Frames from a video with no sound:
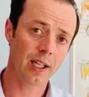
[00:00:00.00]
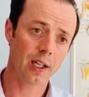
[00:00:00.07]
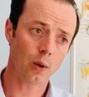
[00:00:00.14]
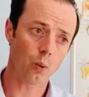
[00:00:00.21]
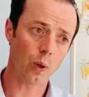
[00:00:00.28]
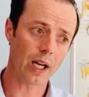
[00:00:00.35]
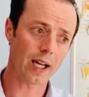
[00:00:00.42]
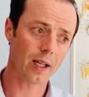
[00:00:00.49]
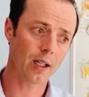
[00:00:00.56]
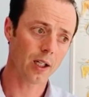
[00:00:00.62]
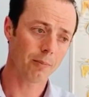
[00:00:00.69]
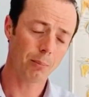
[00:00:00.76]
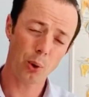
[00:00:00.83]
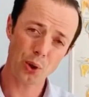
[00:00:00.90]
where
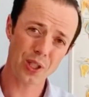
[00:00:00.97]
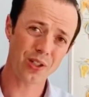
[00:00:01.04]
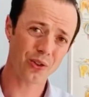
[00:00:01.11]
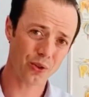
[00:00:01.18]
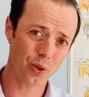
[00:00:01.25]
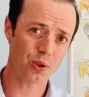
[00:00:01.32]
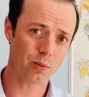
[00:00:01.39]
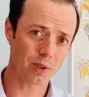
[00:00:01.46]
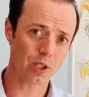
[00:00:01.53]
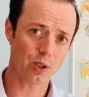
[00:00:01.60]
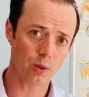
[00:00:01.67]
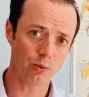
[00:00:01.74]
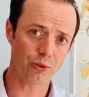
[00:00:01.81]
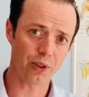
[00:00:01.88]
pushing through some
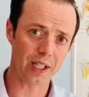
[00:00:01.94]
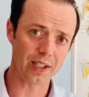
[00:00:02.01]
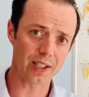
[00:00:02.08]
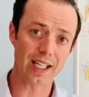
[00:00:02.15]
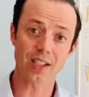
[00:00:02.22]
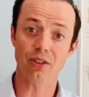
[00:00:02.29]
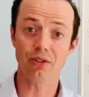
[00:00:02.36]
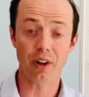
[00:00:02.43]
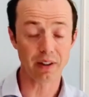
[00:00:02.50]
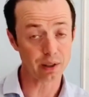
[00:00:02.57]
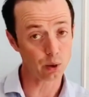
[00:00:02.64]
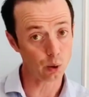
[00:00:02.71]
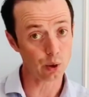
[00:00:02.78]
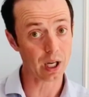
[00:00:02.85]
discomfort is a very
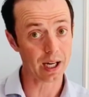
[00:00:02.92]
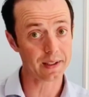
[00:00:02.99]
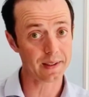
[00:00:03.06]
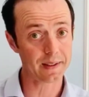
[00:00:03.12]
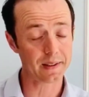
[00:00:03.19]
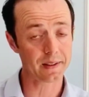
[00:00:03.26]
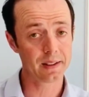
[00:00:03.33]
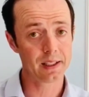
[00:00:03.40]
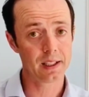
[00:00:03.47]
good idea